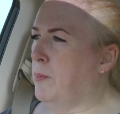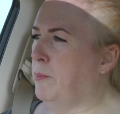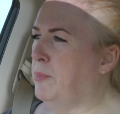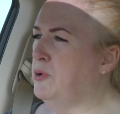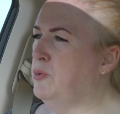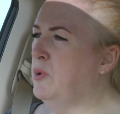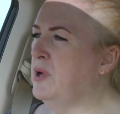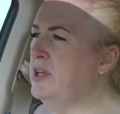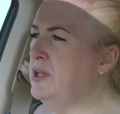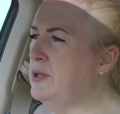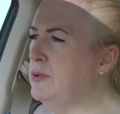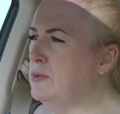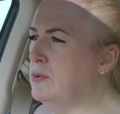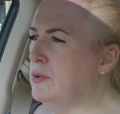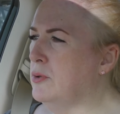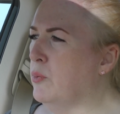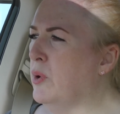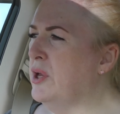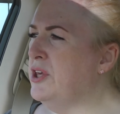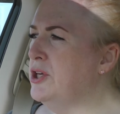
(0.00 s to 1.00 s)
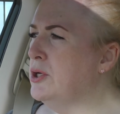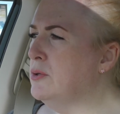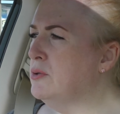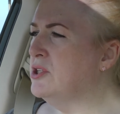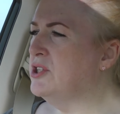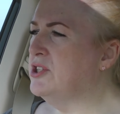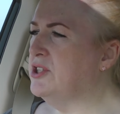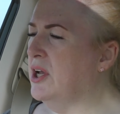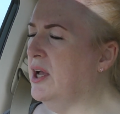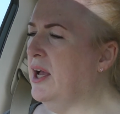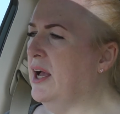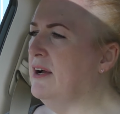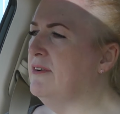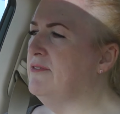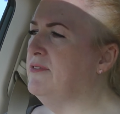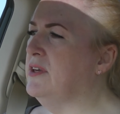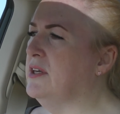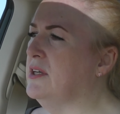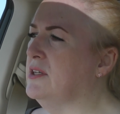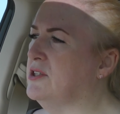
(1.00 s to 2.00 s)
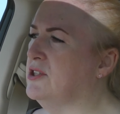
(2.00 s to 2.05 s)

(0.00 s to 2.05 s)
But when you we're used to having